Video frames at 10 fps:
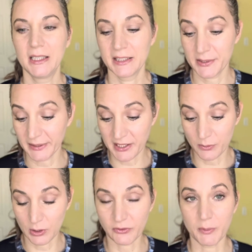this one doesn't
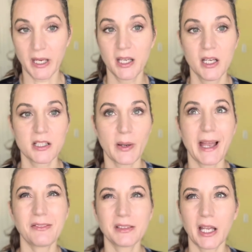work for me. So I
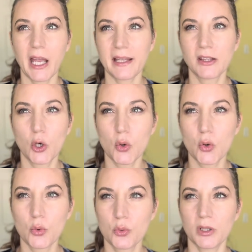haven't had
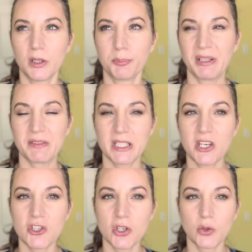no
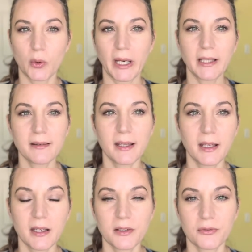irritation or
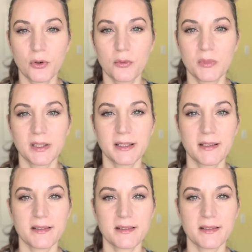anything from this